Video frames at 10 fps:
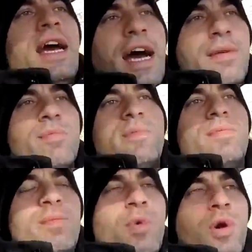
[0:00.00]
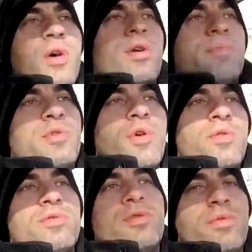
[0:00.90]
I'm more
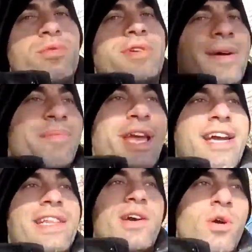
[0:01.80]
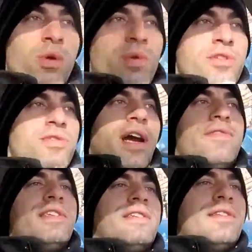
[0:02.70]
prone to compare the all-wheel
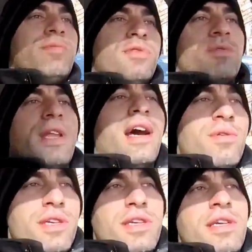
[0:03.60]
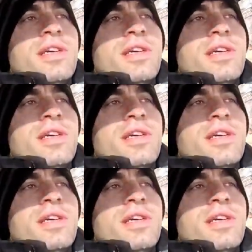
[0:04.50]
drive system to an Audi,